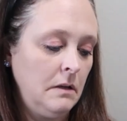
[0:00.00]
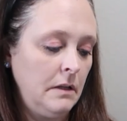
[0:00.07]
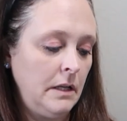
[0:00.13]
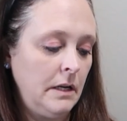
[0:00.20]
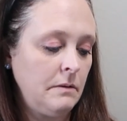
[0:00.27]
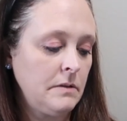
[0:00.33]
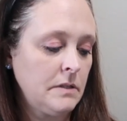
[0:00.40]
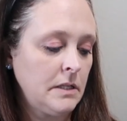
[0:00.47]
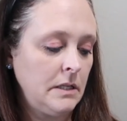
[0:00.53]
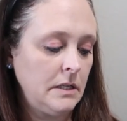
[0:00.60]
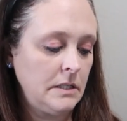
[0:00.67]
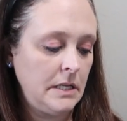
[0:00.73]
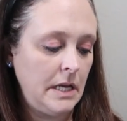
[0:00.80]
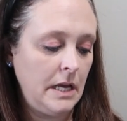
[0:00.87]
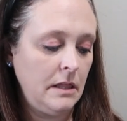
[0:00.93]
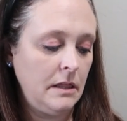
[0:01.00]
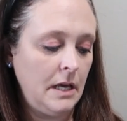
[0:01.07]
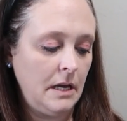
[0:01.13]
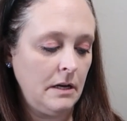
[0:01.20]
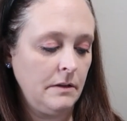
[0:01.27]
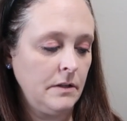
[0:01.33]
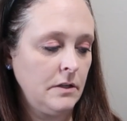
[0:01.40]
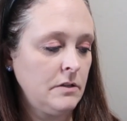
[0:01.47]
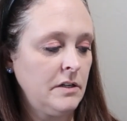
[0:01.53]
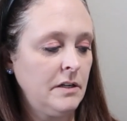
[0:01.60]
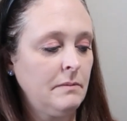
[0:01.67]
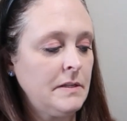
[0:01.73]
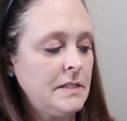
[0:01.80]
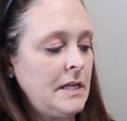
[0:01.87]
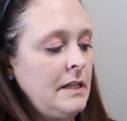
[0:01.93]
and I was gonna take that on a
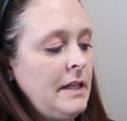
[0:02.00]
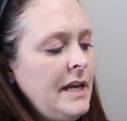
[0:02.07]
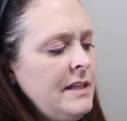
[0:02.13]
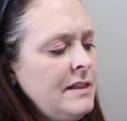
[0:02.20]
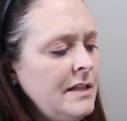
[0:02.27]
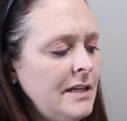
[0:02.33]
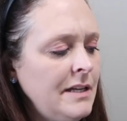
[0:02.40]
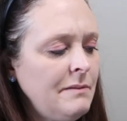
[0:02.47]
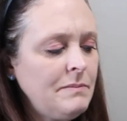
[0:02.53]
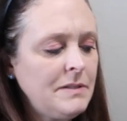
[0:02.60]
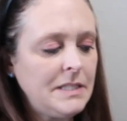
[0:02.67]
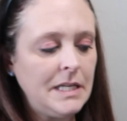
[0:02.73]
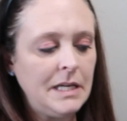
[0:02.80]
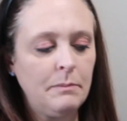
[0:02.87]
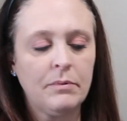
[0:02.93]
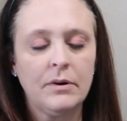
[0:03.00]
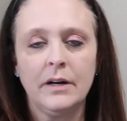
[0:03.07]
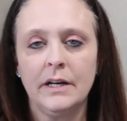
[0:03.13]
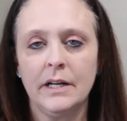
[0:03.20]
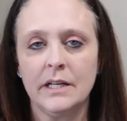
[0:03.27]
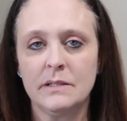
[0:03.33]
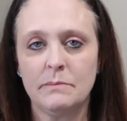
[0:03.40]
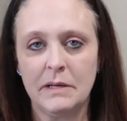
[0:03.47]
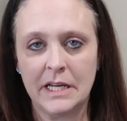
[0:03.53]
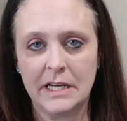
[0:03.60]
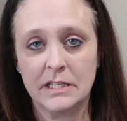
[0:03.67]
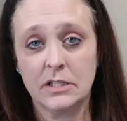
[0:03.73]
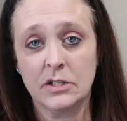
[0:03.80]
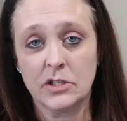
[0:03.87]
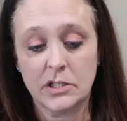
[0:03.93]
trip because I like the Ipsy products
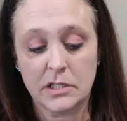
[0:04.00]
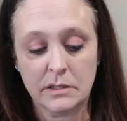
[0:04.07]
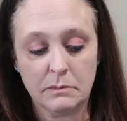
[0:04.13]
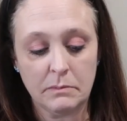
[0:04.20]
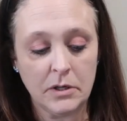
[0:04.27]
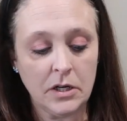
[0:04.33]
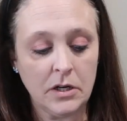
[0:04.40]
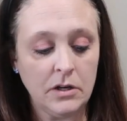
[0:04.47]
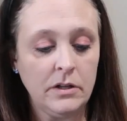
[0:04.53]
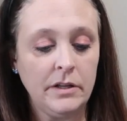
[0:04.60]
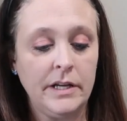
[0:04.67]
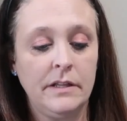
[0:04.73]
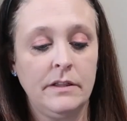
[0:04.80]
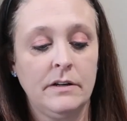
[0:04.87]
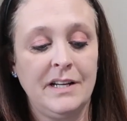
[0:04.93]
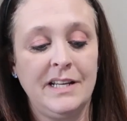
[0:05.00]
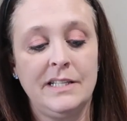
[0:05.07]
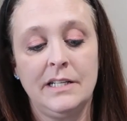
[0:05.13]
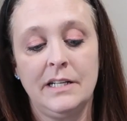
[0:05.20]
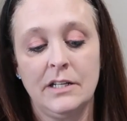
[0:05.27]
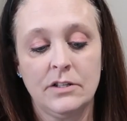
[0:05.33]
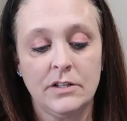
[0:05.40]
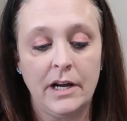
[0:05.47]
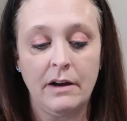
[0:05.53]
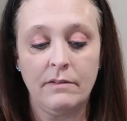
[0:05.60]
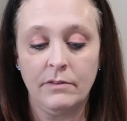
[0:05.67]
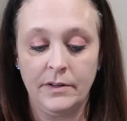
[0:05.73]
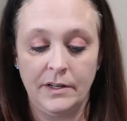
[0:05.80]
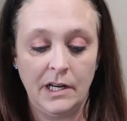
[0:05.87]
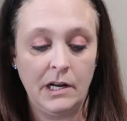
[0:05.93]
because they're small and they're easy to
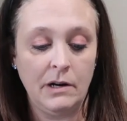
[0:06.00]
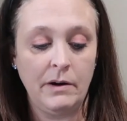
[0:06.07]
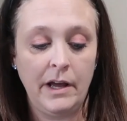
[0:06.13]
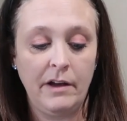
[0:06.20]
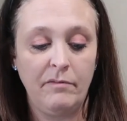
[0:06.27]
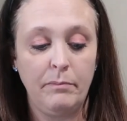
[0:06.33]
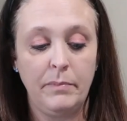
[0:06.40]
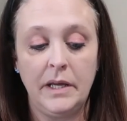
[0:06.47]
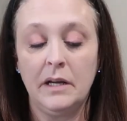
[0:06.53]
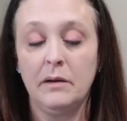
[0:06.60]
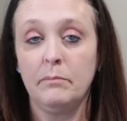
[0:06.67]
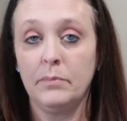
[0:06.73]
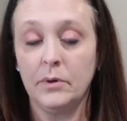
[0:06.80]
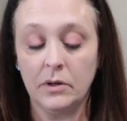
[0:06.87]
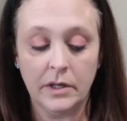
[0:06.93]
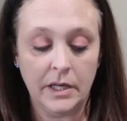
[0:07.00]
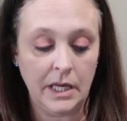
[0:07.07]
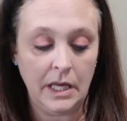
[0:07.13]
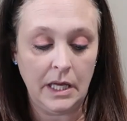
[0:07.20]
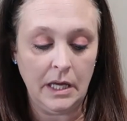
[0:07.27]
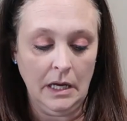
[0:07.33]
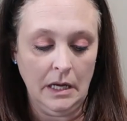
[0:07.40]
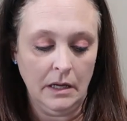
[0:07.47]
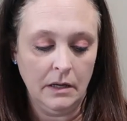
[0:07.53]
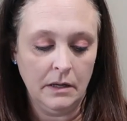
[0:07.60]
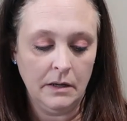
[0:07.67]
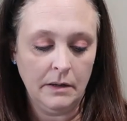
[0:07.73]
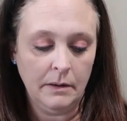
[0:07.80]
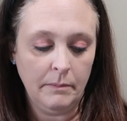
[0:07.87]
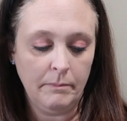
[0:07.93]
travel and you don't have big bulky
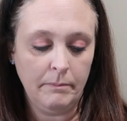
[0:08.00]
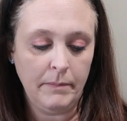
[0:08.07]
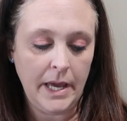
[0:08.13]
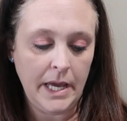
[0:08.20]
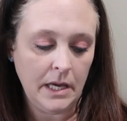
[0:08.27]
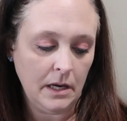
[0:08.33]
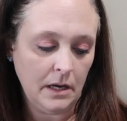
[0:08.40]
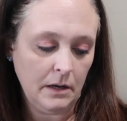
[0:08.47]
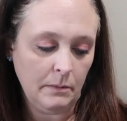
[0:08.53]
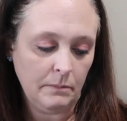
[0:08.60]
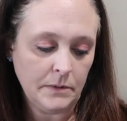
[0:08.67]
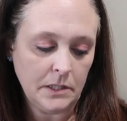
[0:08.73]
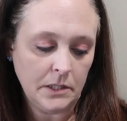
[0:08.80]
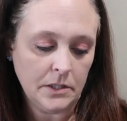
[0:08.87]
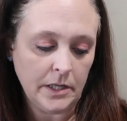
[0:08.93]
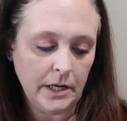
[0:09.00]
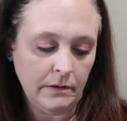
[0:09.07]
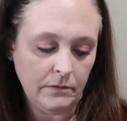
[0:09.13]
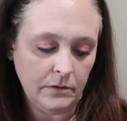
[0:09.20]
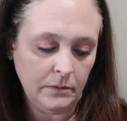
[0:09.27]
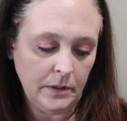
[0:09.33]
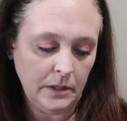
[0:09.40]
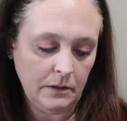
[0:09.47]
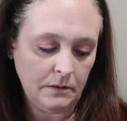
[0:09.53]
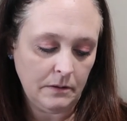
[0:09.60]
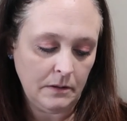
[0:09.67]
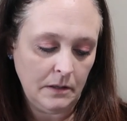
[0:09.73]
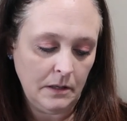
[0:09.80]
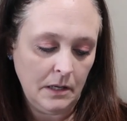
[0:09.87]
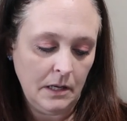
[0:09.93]
makeup to travel
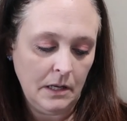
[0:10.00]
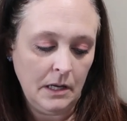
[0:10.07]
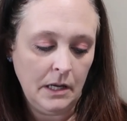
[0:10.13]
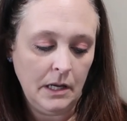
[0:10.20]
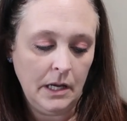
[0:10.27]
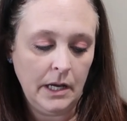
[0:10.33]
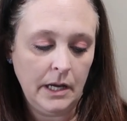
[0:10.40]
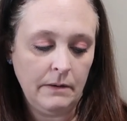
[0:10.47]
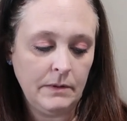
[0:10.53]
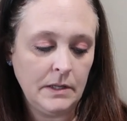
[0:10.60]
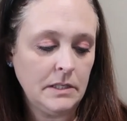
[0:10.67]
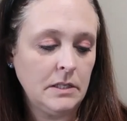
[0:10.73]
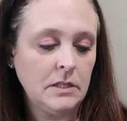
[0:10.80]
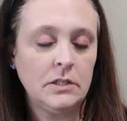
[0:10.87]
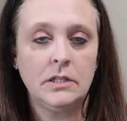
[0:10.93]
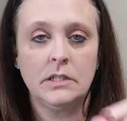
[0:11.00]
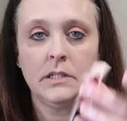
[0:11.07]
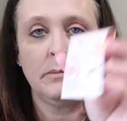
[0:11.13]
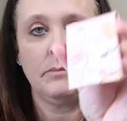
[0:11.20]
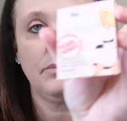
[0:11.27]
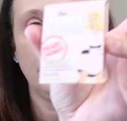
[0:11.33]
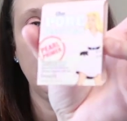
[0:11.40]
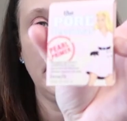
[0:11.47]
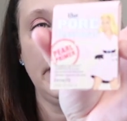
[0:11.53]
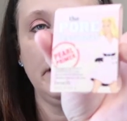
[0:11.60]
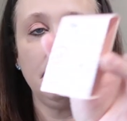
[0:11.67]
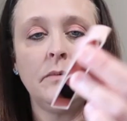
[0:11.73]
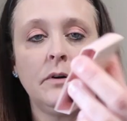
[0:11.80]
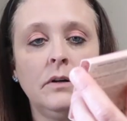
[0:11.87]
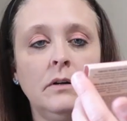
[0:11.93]
with. Uh, this is just a
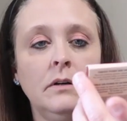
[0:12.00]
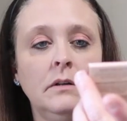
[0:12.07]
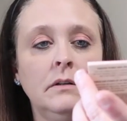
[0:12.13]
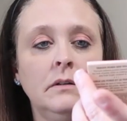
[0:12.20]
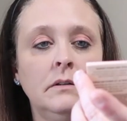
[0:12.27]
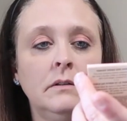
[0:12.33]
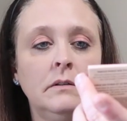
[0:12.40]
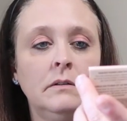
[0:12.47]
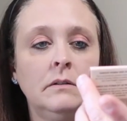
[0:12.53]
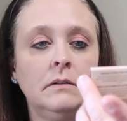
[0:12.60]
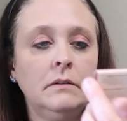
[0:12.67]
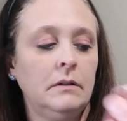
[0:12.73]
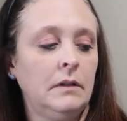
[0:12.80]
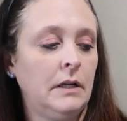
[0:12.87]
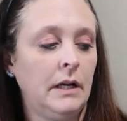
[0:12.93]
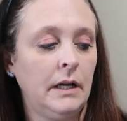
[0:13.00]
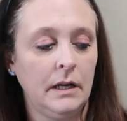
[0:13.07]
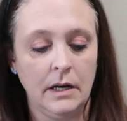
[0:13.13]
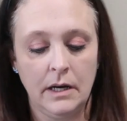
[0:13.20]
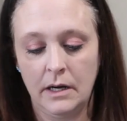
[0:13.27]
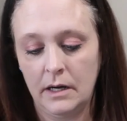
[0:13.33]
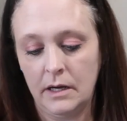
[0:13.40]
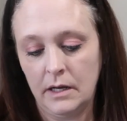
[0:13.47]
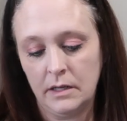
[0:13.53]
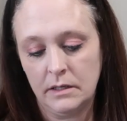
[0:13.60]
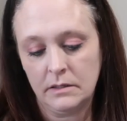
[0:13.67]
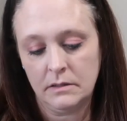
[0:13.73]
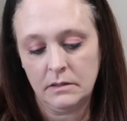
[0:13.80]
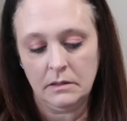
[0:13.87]
primer that I got.